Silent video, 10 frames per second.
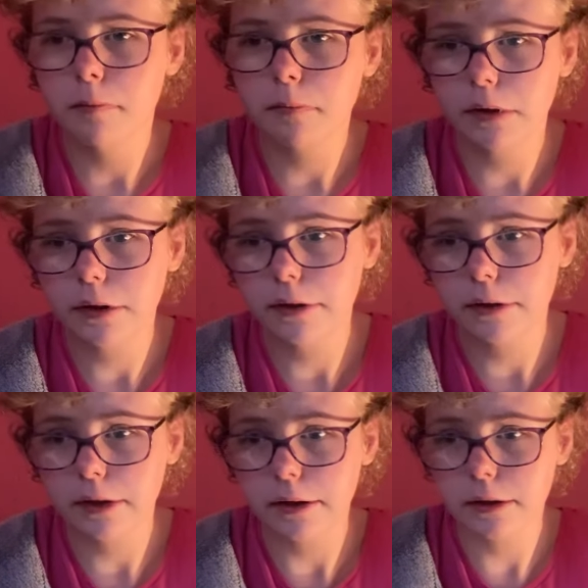Really be
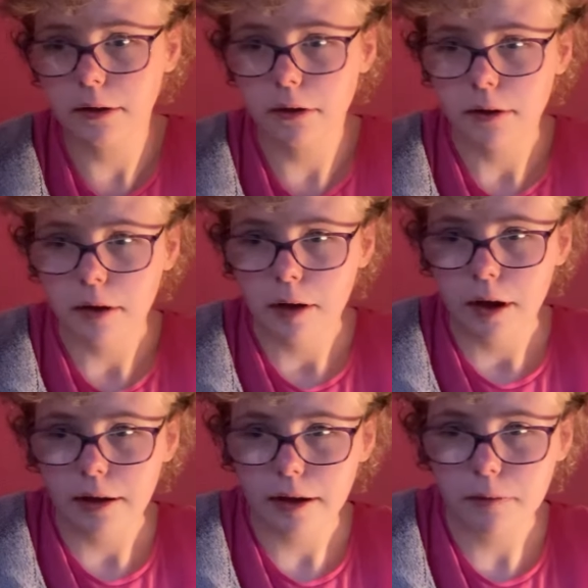like
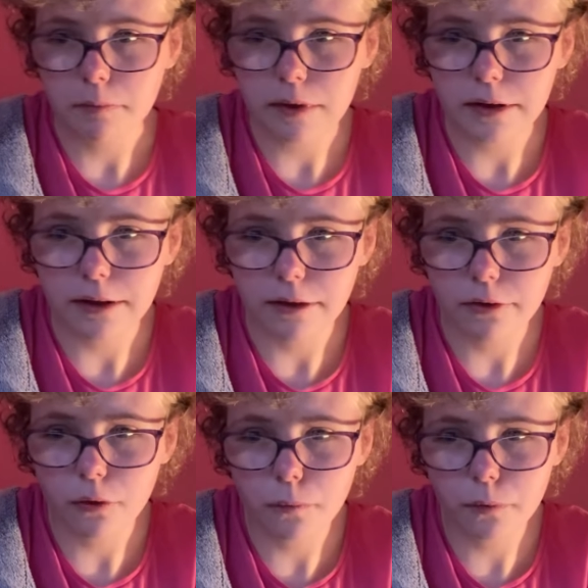yes, me and this
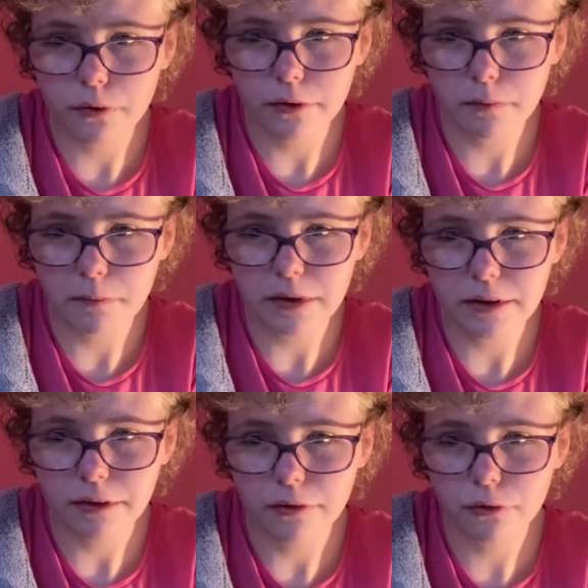little pussy, me
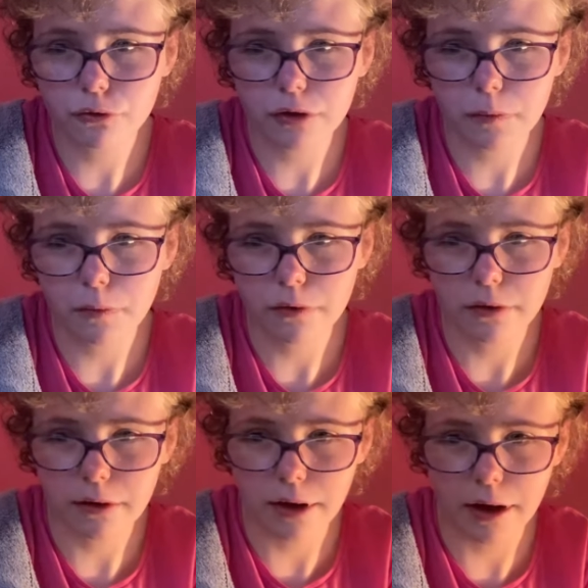and this little cheeky
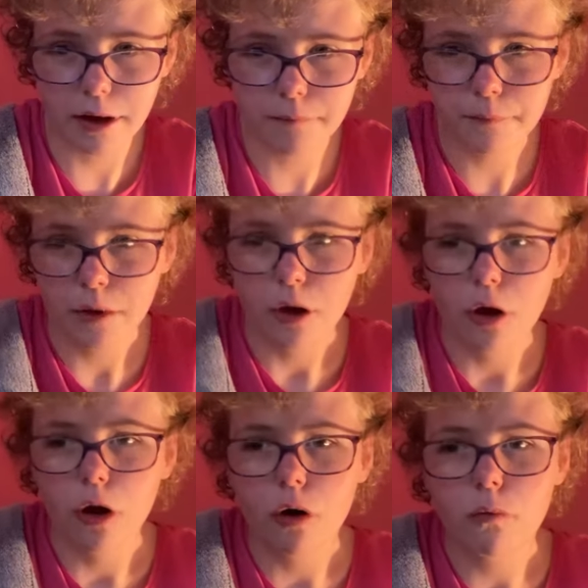pussy cat.
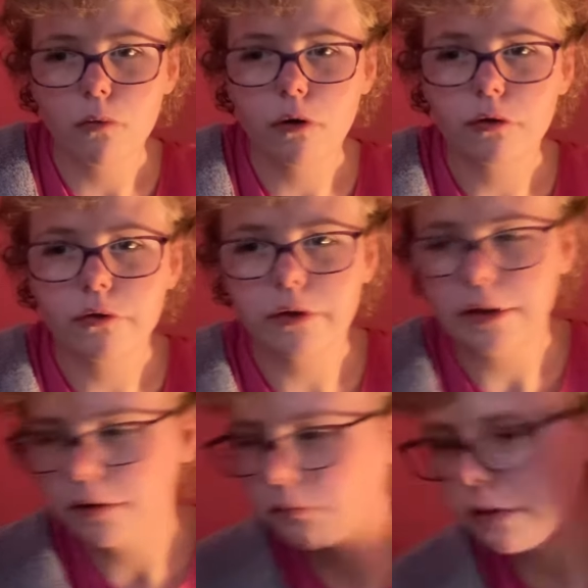Well
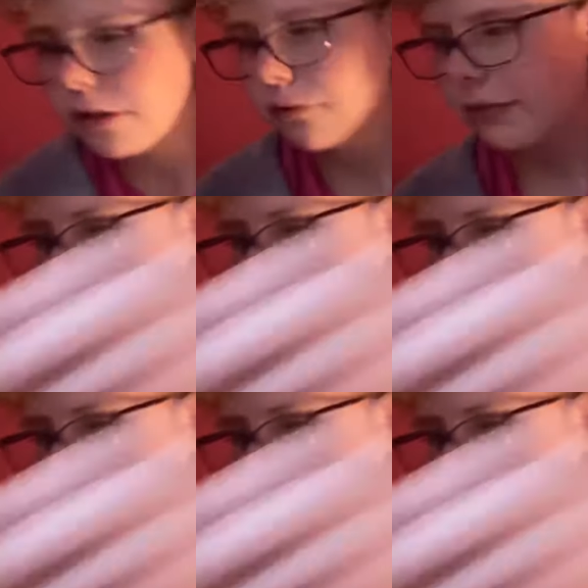see me and